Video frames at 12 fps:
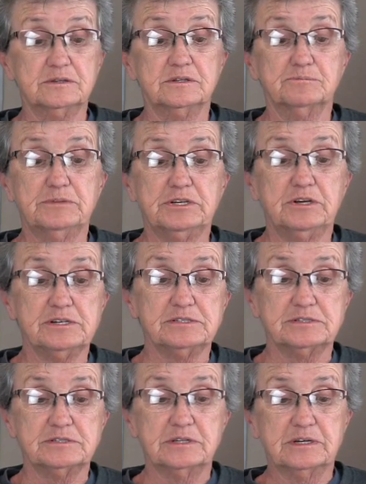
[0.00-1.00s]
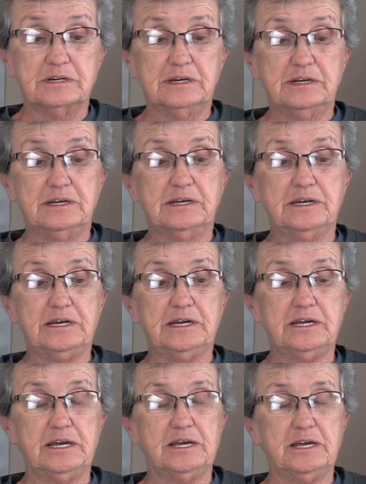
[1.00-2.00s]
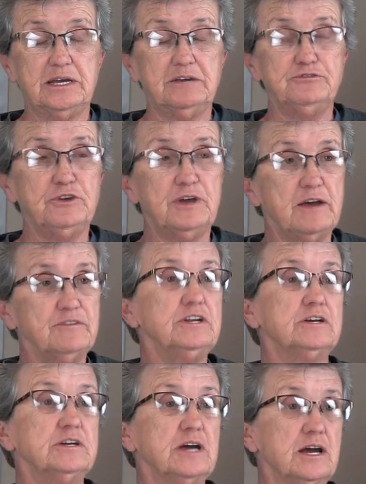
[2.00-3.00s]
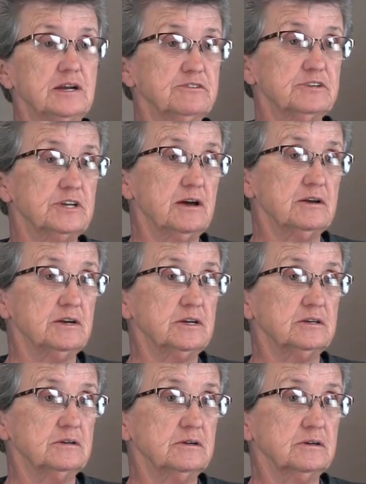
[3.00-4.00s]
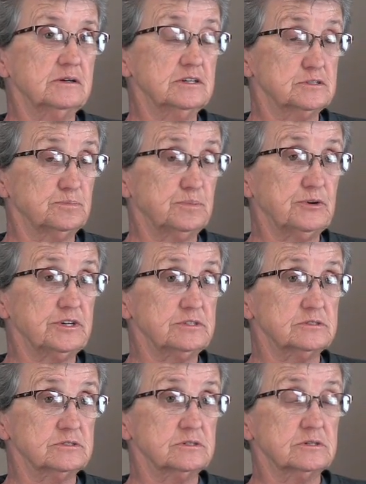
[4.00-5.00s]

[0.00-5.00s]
Because if you have any kind of accounting experience,